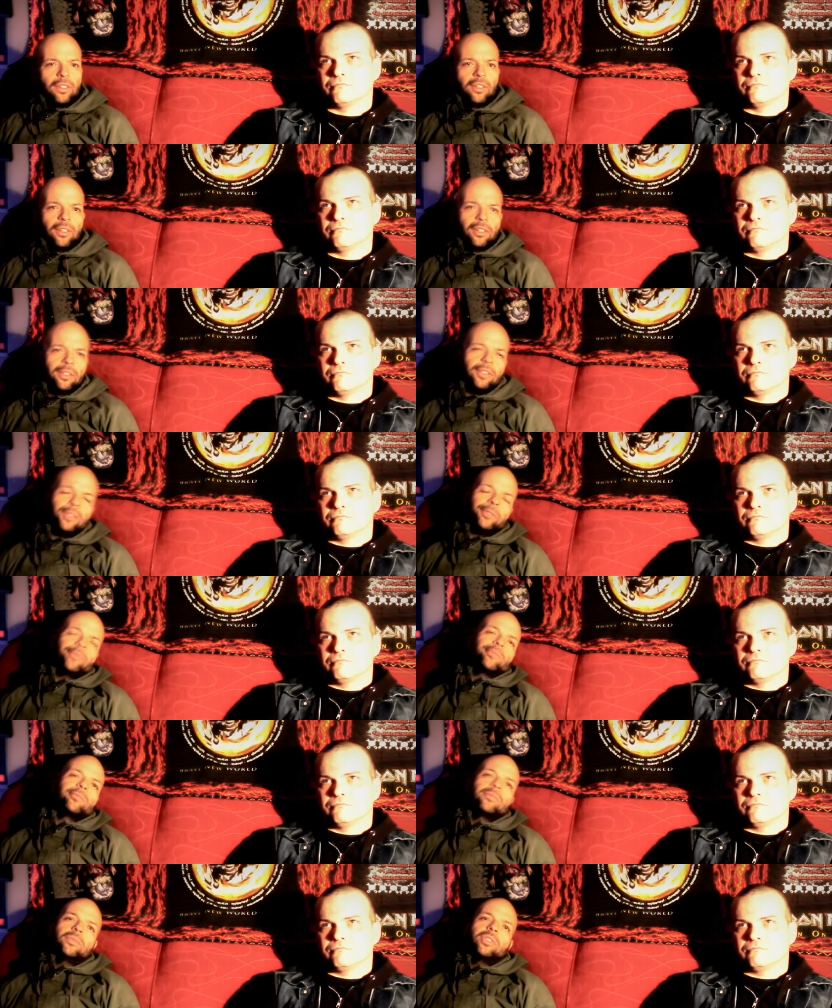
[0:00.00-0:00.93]

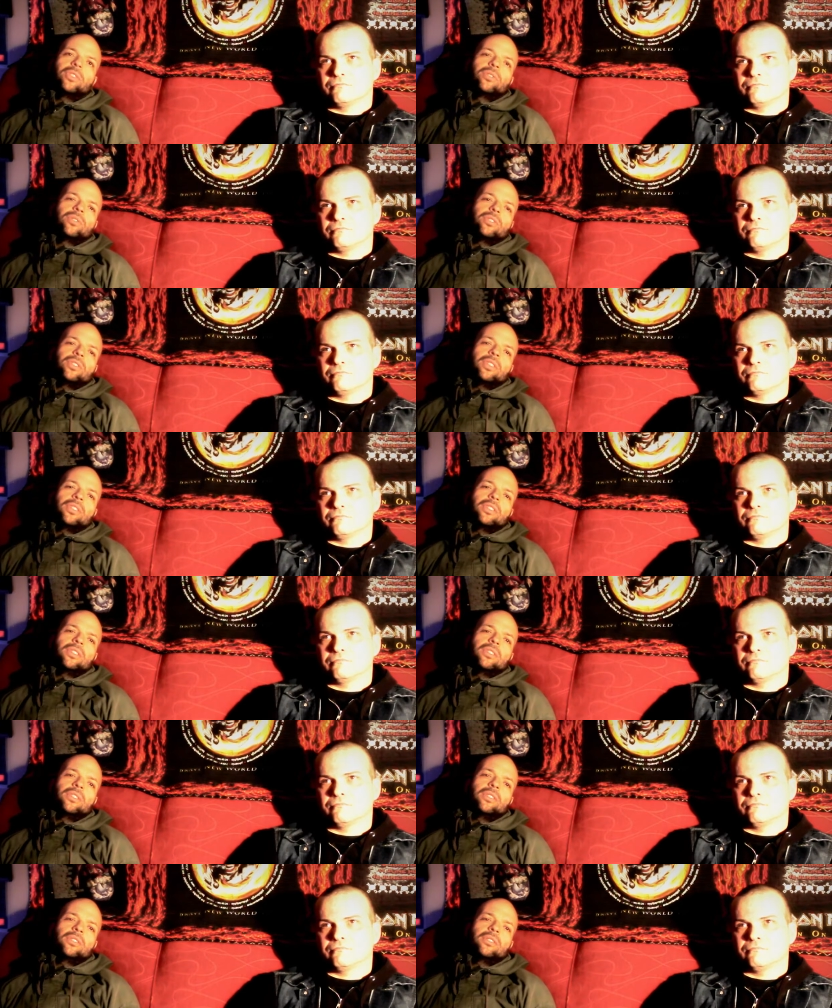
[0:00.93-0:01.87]
Speaker 1: Um,
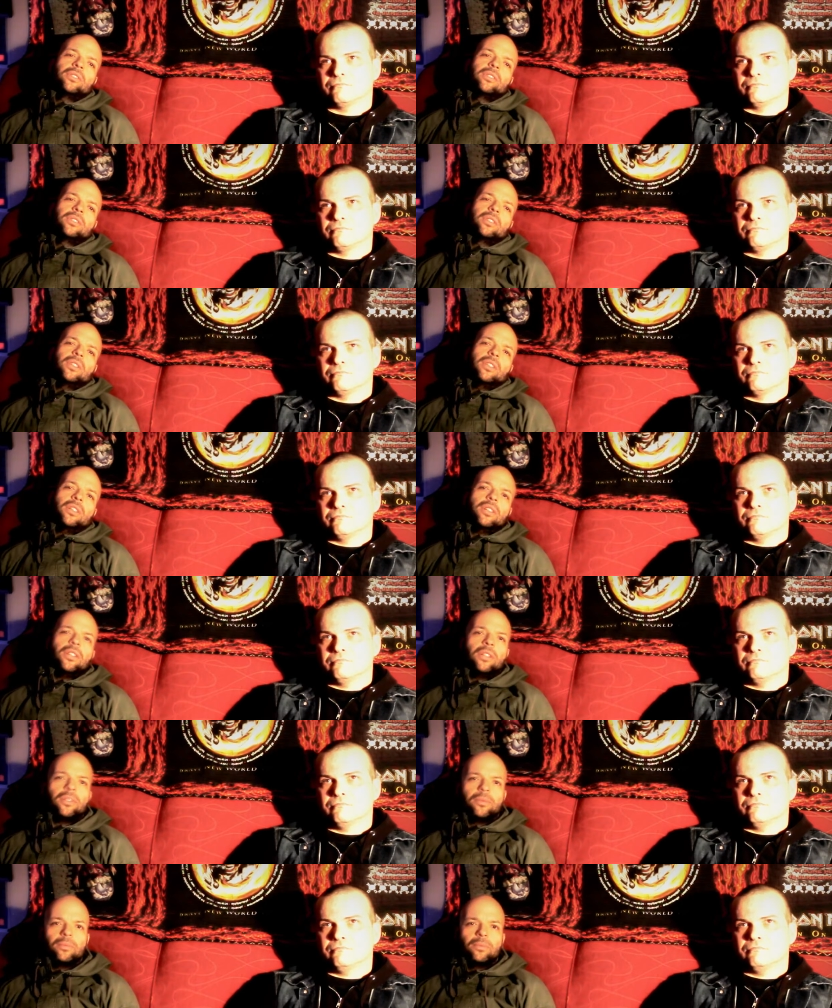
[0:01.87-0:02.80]
Houston,
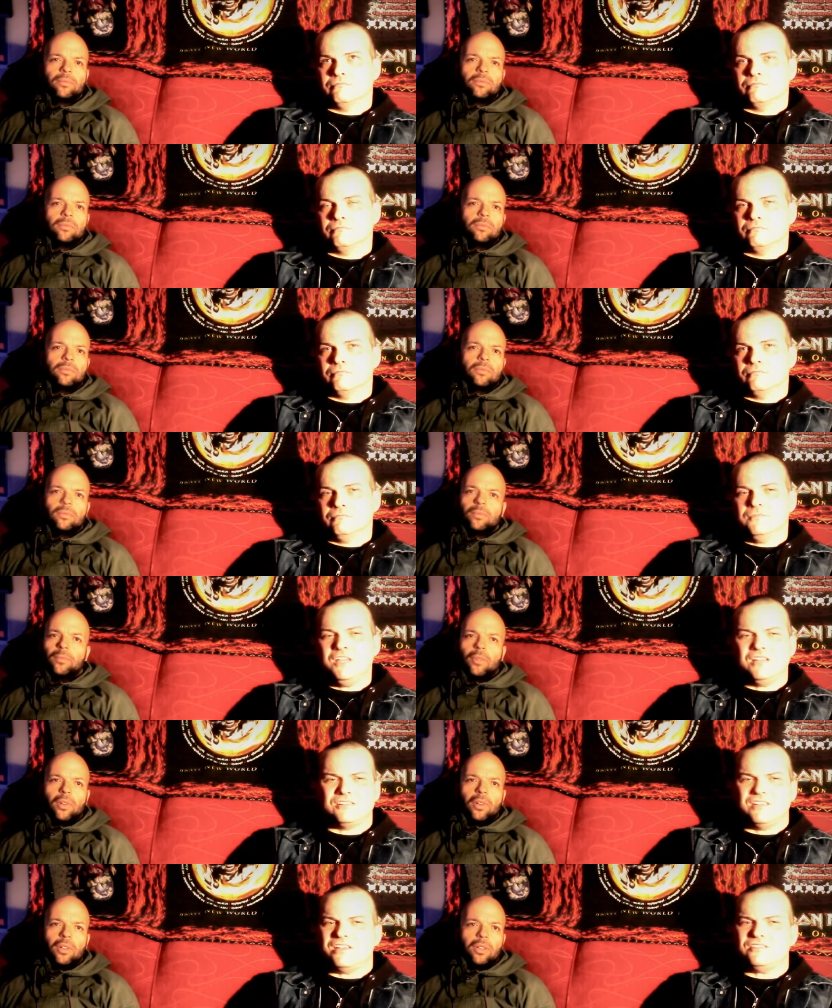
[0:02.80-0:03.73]
um,
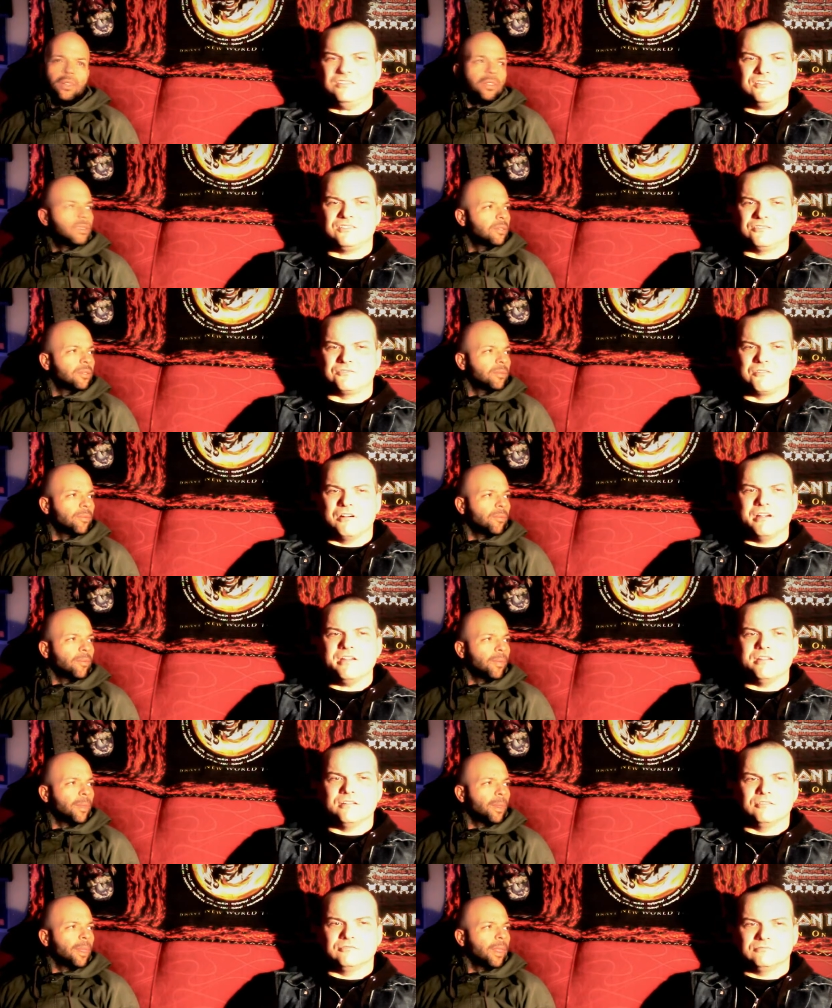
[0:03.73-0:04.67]
yeah, Texas is
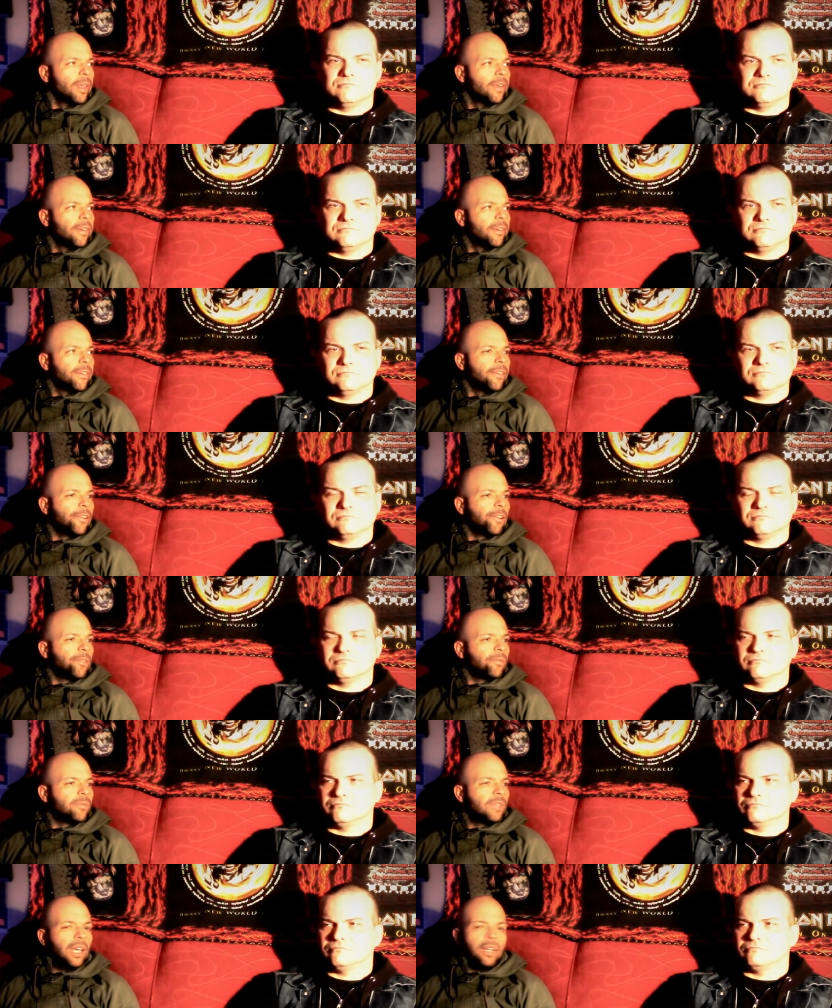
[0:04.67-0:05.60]
great.
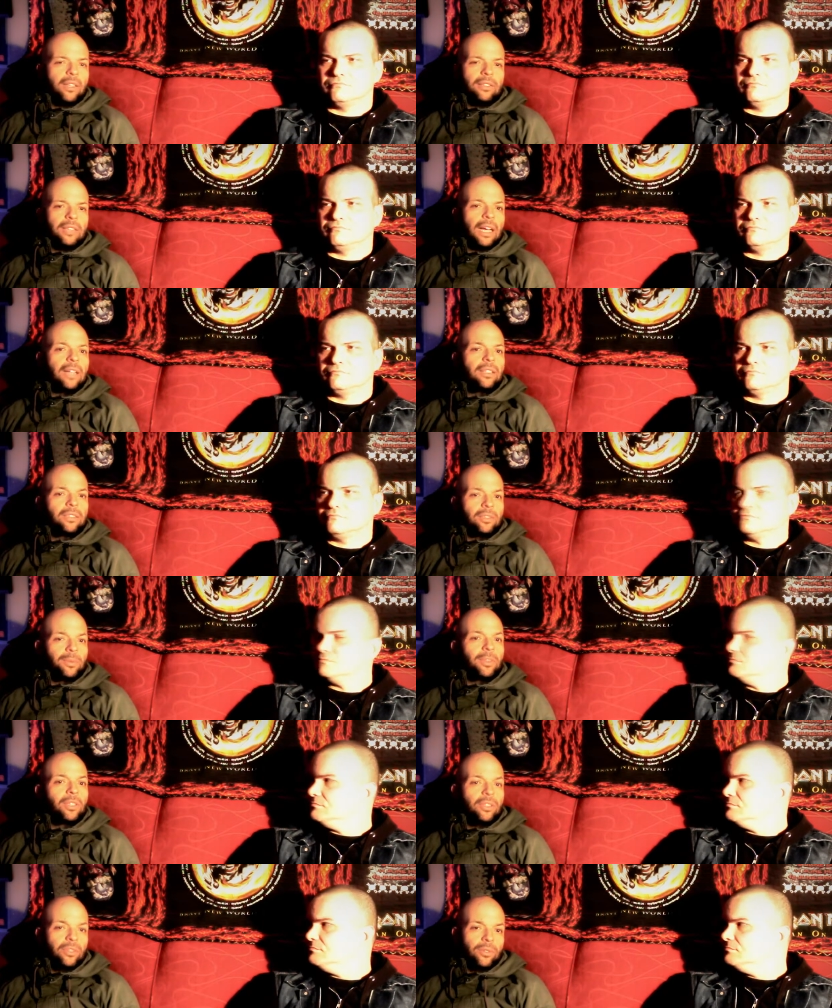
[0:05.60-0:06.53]
Dallas has been good